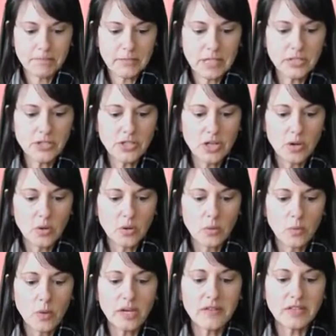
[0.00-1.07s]
So
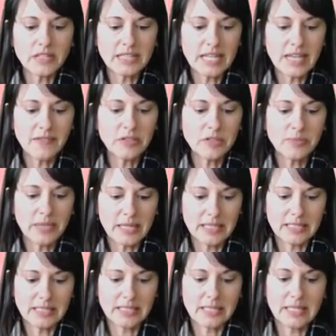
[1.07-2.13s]
one of the safest
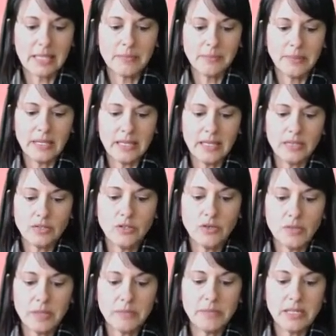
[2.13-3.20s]
places you
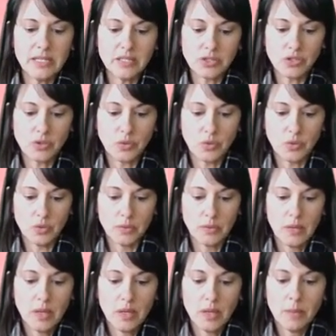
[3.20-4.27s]
can be is school,
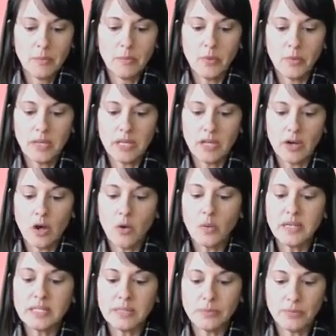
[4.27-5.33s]
but we can
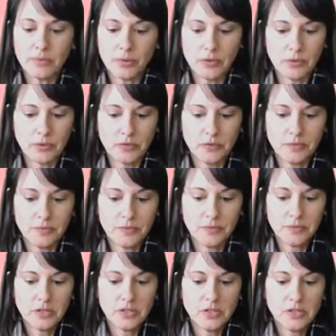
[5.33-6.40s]
always improve.
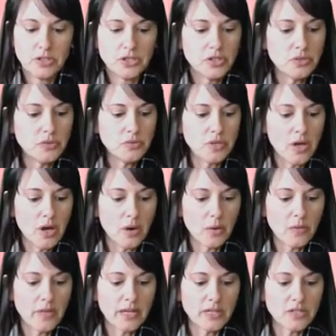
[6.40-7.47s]
Do you
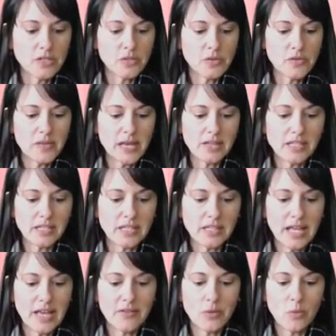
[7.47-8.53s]
know that in
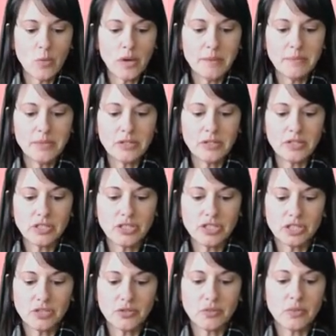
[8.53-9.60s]
2011, 1 million
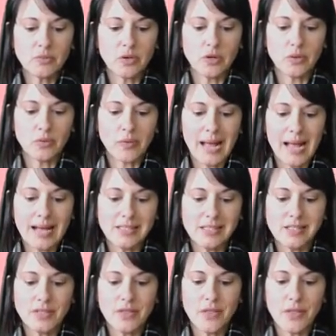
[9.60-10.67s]
children were
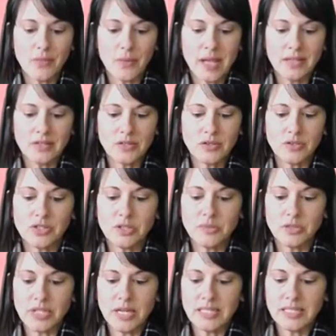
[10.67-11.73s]
harassed, threatened, or
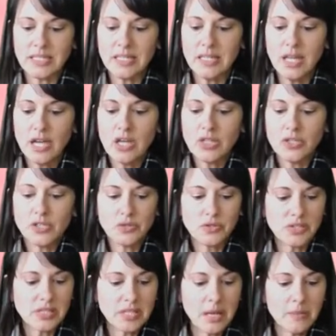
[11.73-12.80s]
subjected to
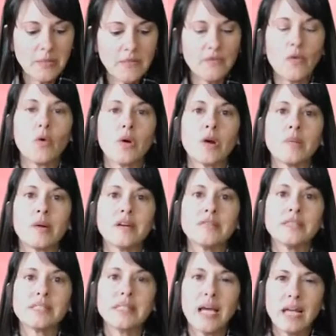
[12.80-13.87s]
some form of
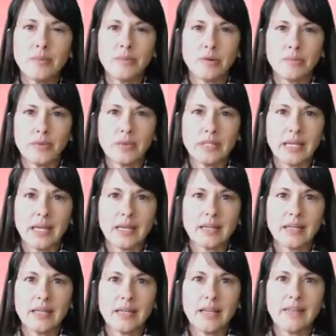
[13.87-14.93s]
cyberbullying?
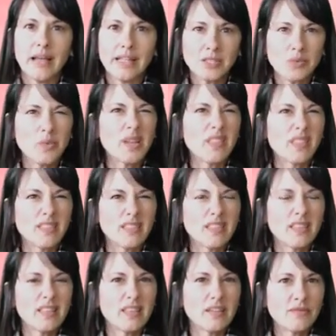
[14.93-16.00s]
And that's with
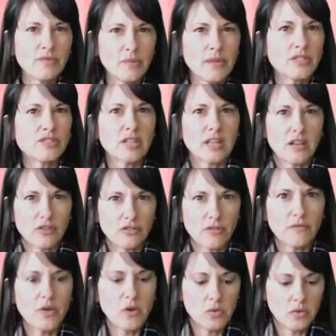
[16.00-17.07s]
information like on your
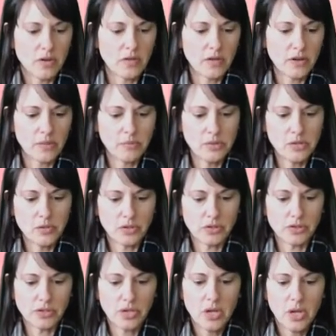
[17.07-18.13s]
phone, on the
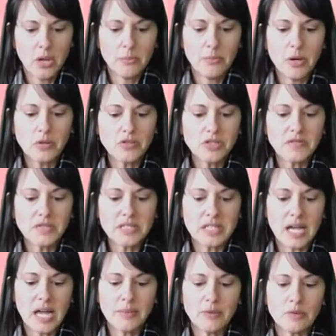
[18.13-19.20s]
computers. Most of the
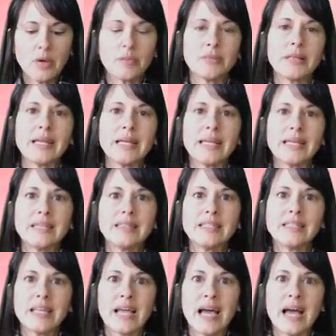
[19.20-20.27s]
time who are planning
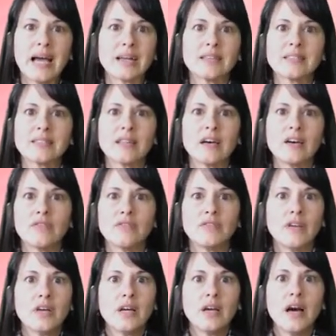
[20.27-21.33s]
these acts of
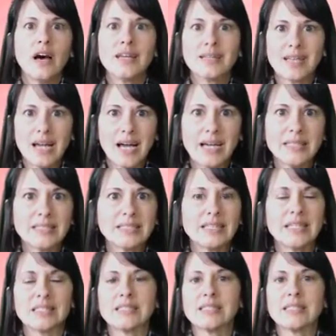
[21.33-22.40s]

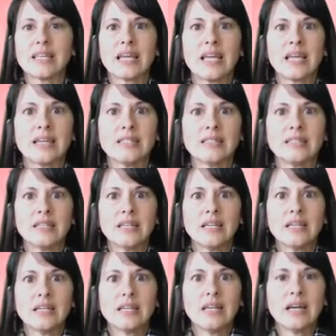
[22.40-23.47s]
unkindness and
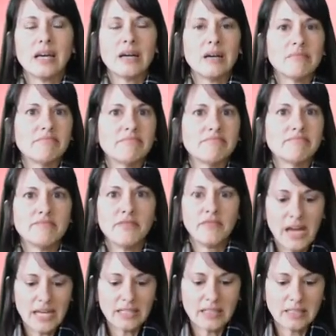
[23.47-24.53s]

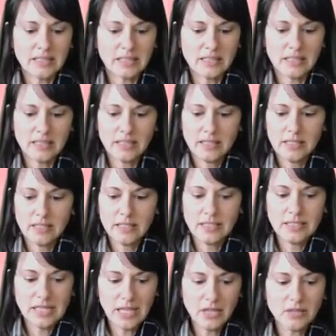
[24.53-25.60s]
violence
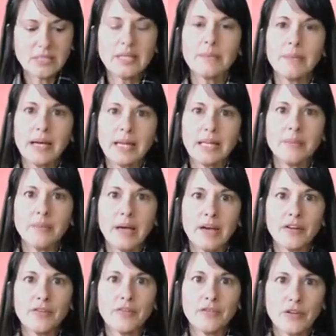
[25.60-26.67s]
tell somebody
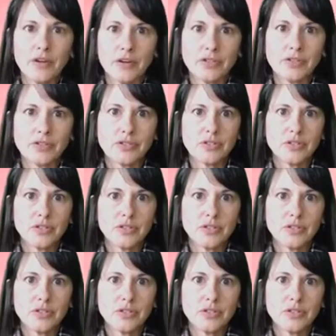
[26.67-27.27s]
about it first.